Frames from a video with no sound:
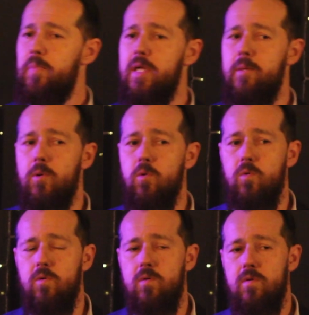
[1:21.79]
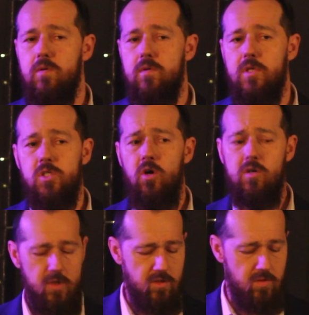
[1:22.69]
But for some people,
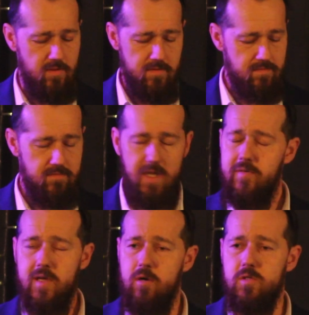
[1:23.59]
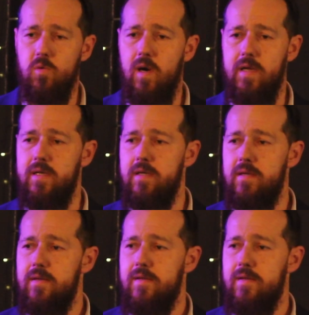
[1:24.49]
the turmoil never goes